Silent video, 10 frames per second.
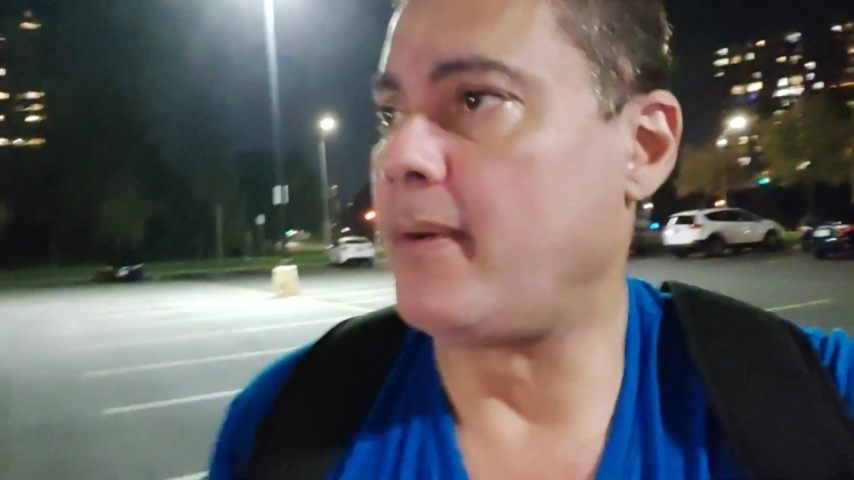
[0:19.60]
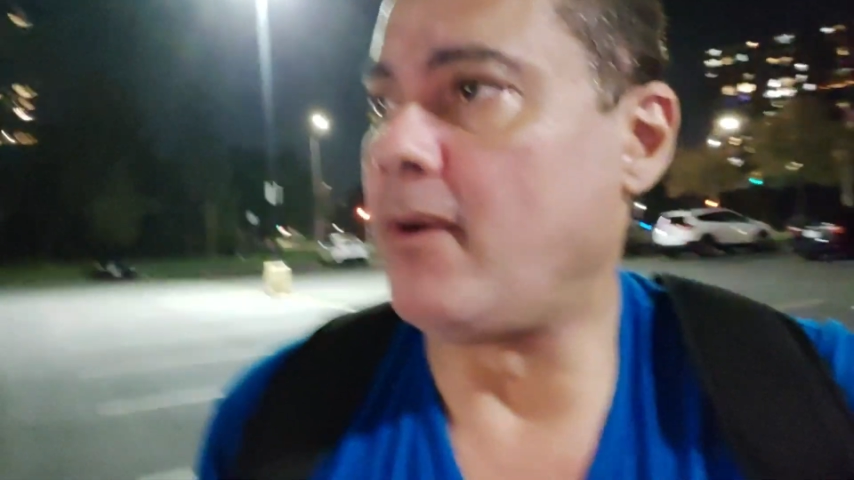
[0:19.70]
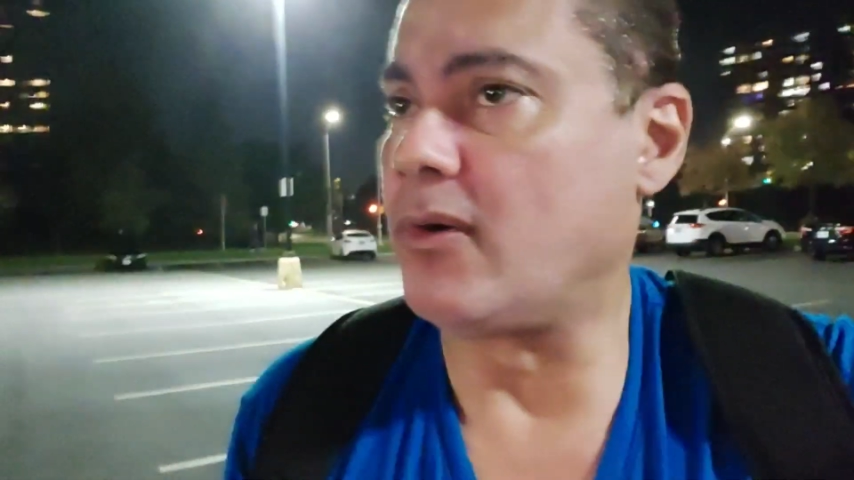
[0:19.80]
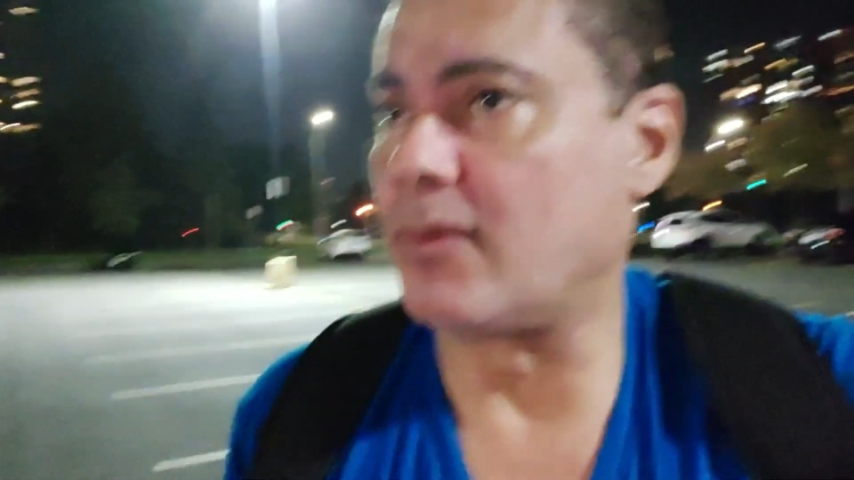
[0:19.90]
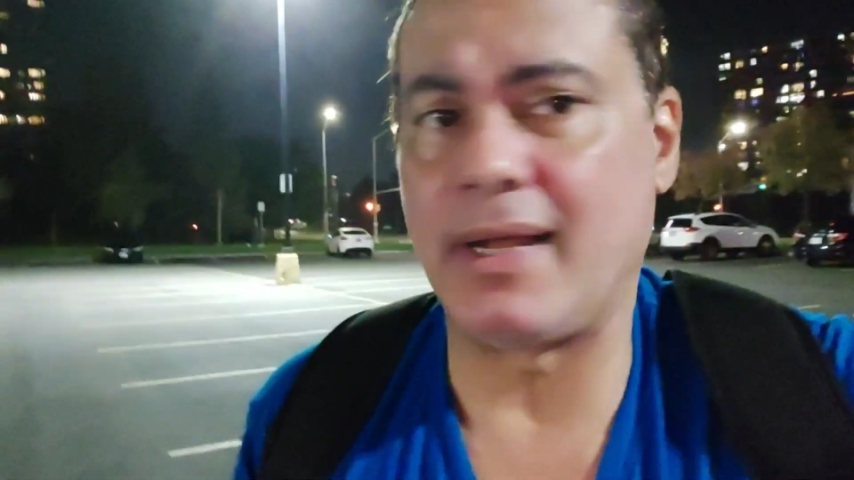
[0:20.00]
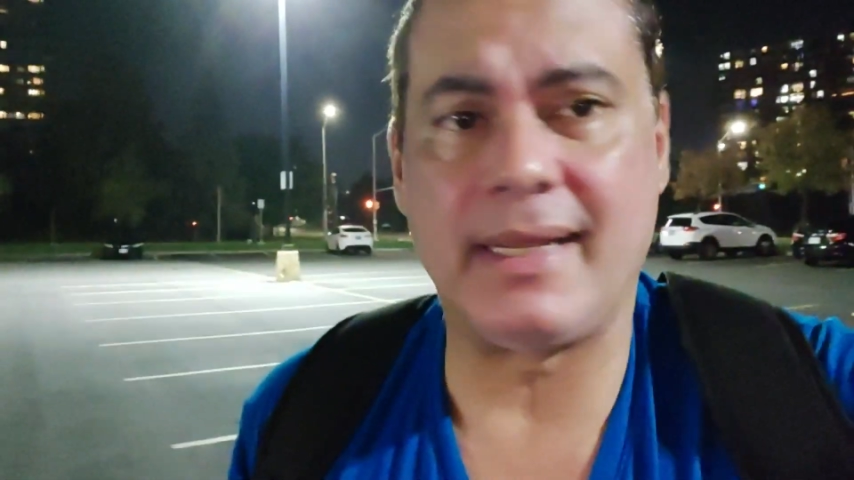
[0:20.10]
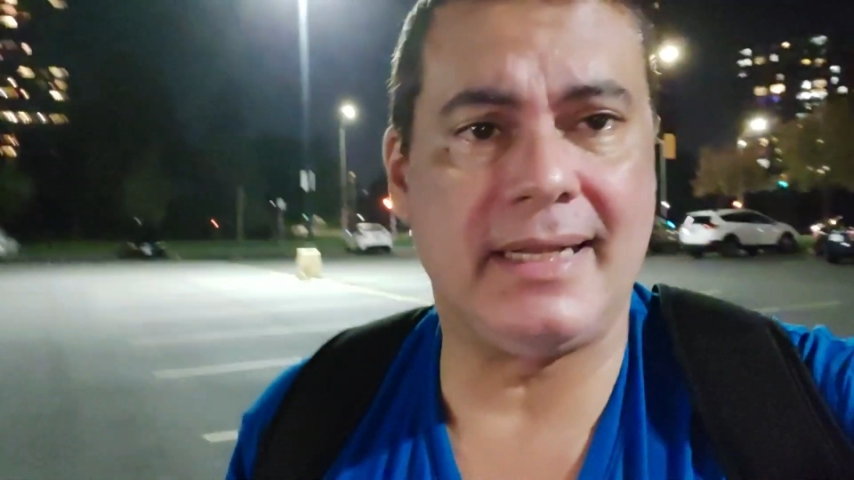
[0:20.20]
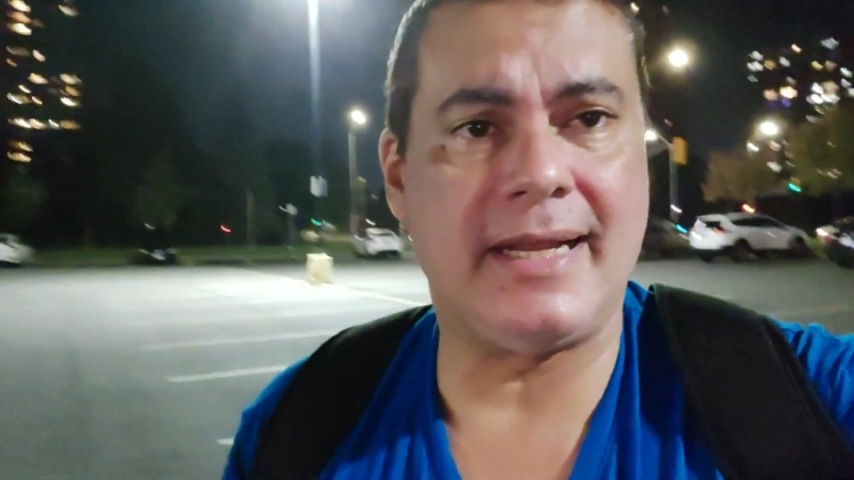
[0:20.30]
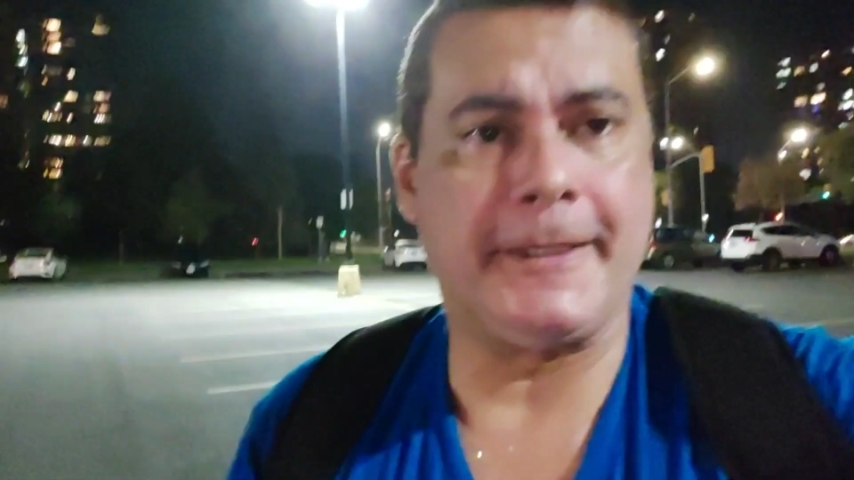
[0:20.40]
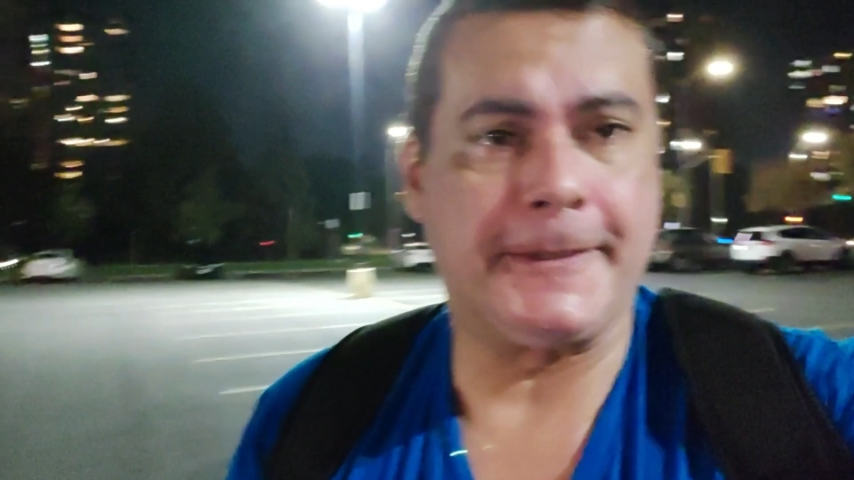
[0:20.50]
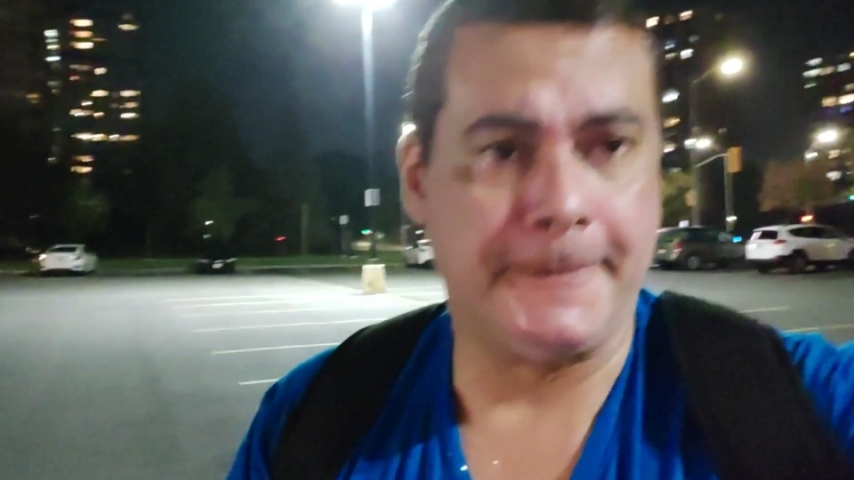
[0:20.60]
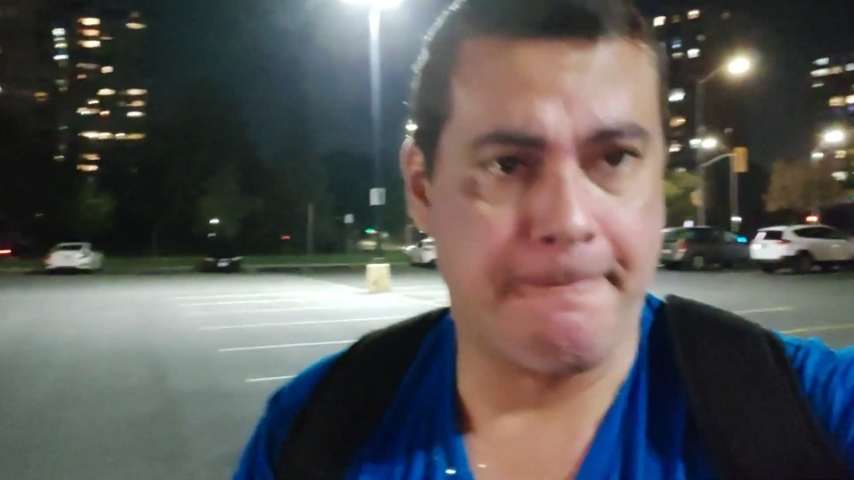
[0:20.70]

All right guys,